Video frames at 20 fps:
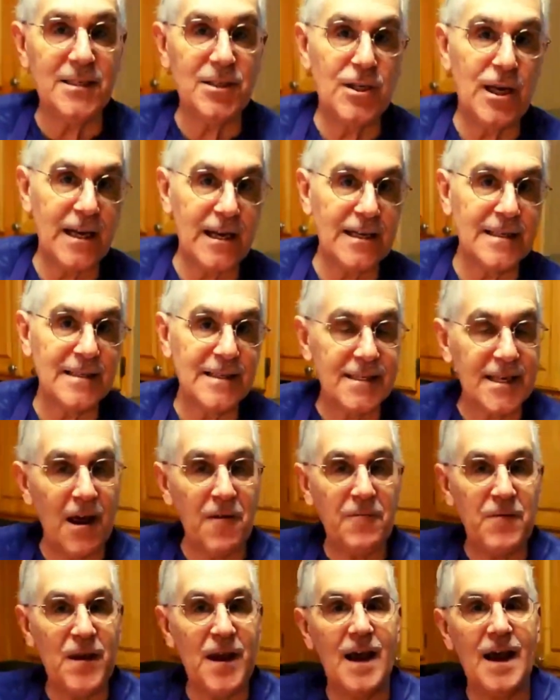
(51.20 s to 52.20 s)
chicken
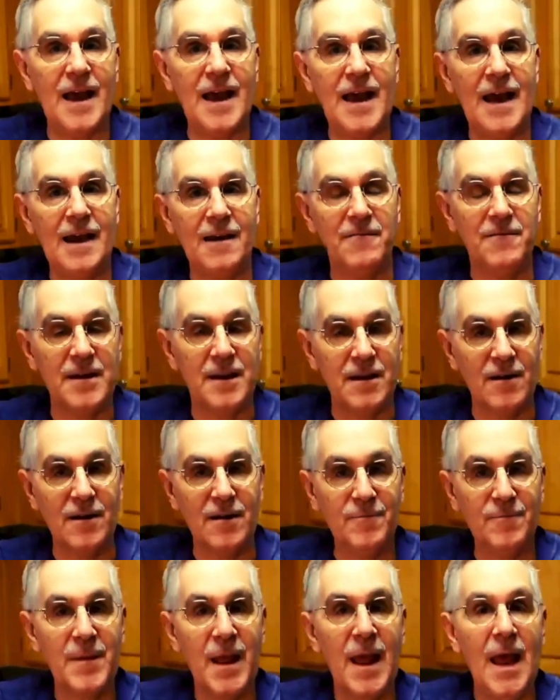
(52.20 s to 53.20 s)
stuffing I have
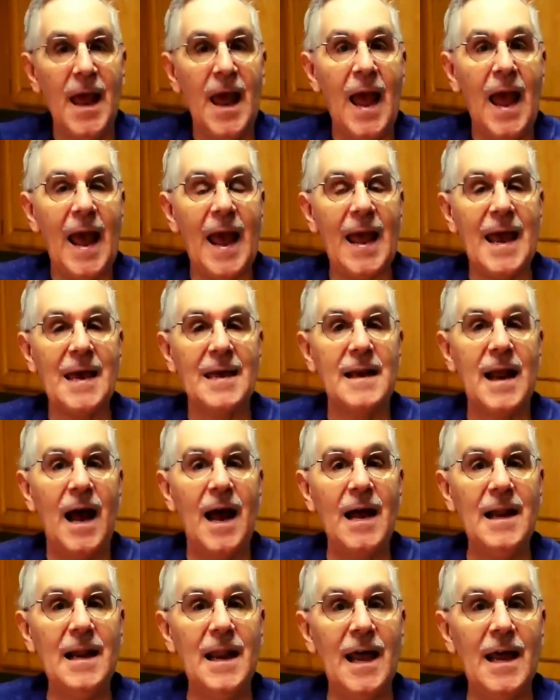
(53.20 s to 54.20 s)
here. And
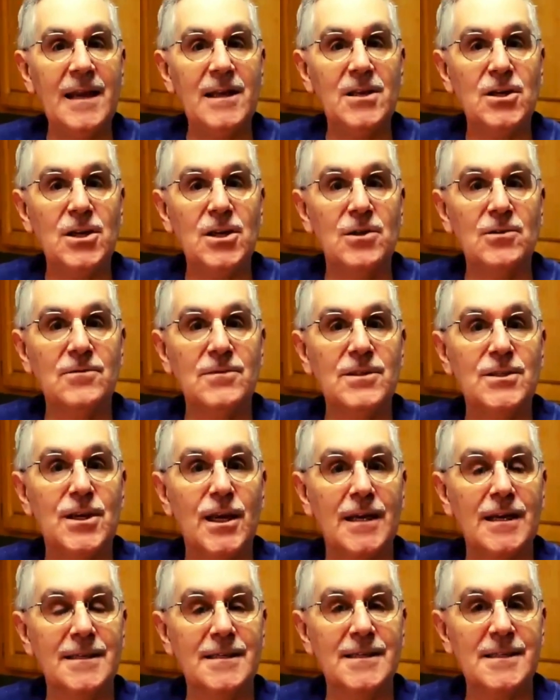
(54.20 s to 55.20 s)
I like to use
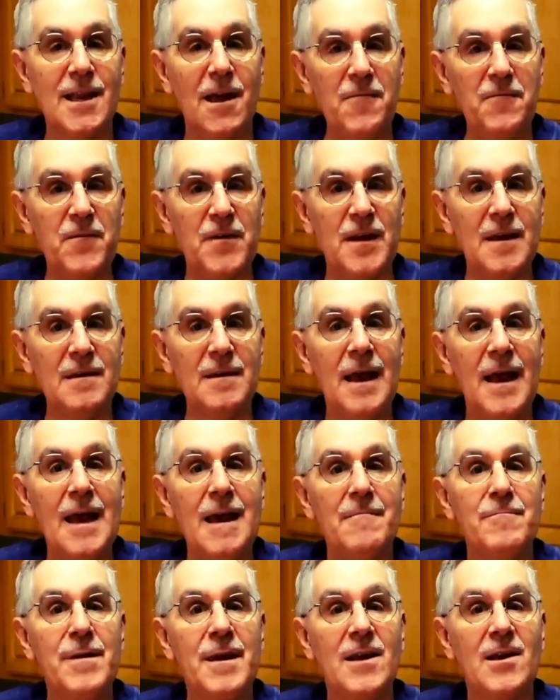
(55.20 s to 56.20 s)
chicken stuffing
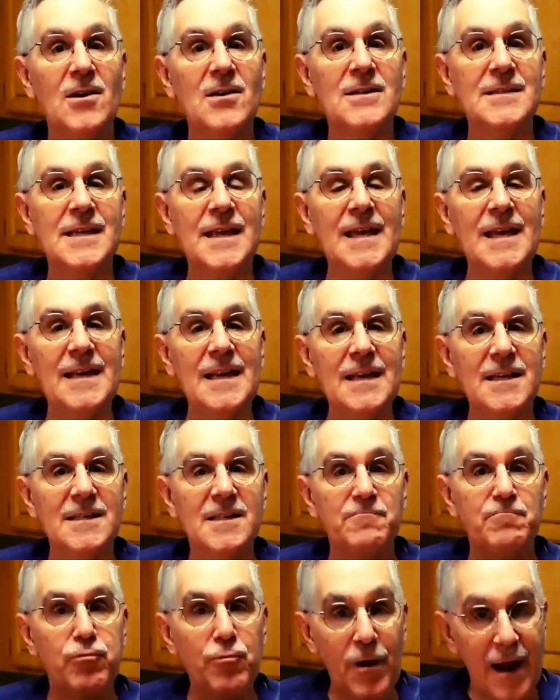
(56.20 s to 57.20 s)
because it is
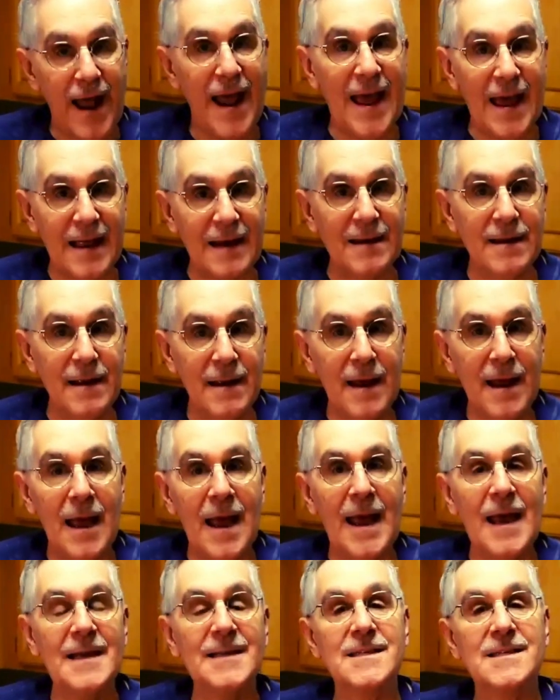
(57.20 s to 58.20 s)
bread.
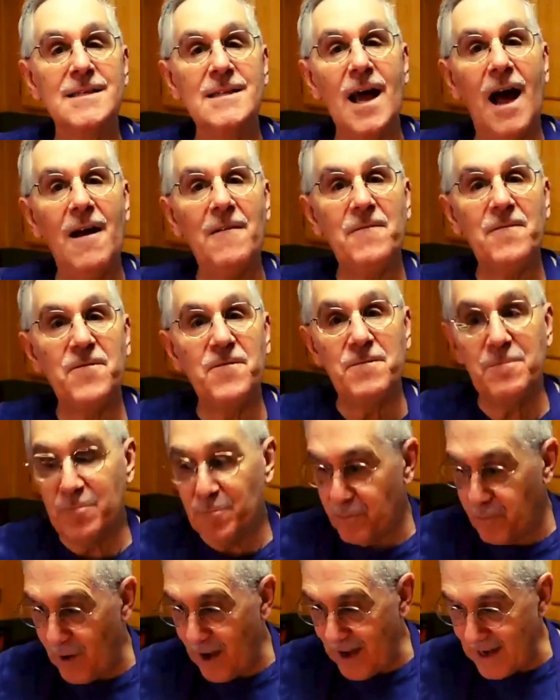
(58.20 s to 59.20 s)
It's not
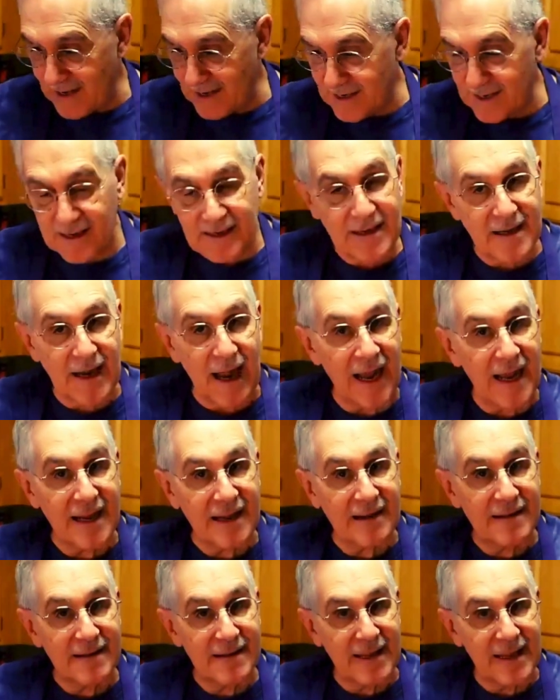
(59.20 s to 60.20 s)
bread like
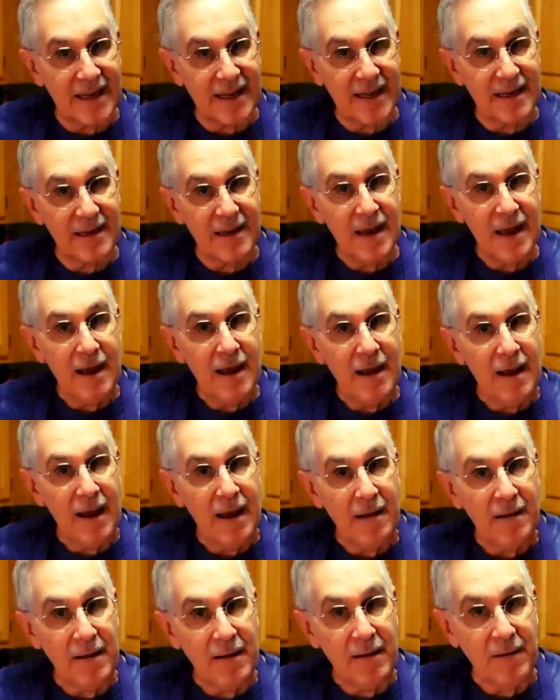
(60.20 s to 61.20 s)
the
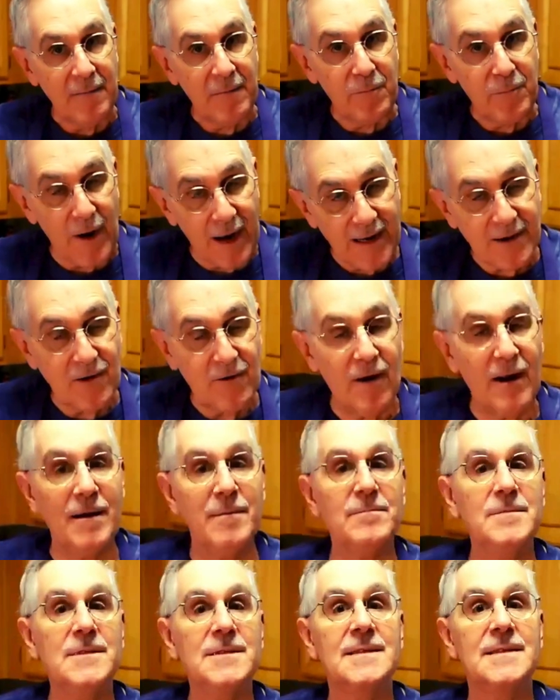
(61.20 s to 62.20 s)

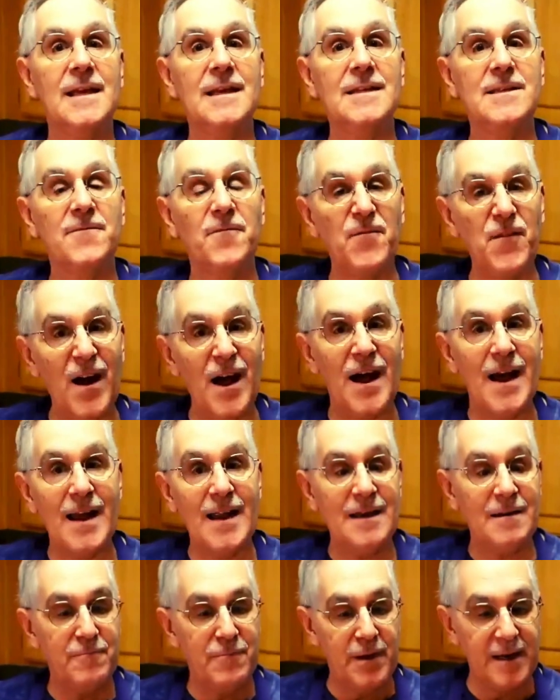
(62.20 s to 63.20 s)
breadcrumbs, that's
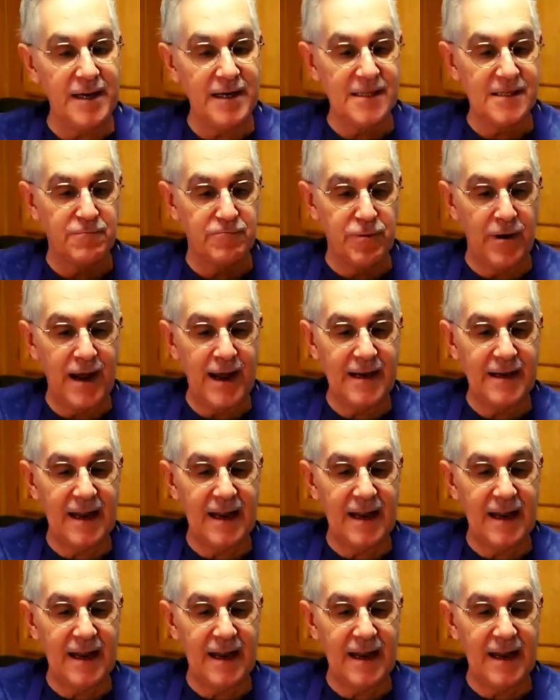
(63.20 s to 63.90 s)
fine, but it's bread